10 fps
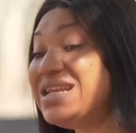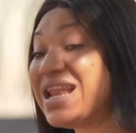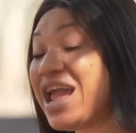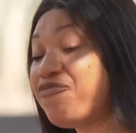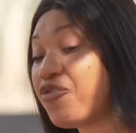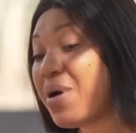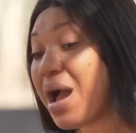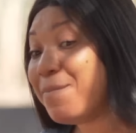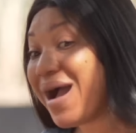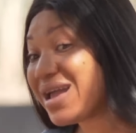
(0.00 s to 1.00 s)
knife from
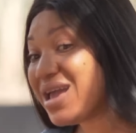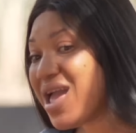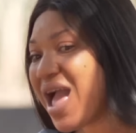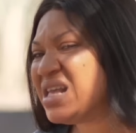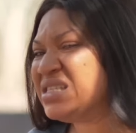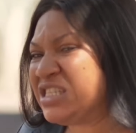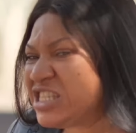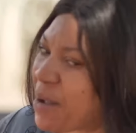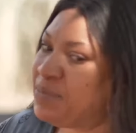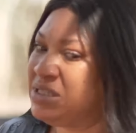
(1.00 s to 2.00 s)
her bag and
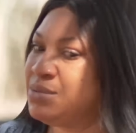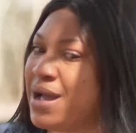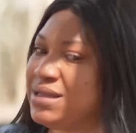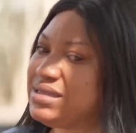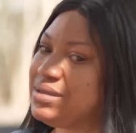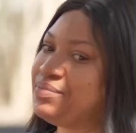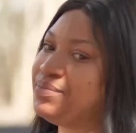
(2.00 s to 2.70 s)
stabbed Smart.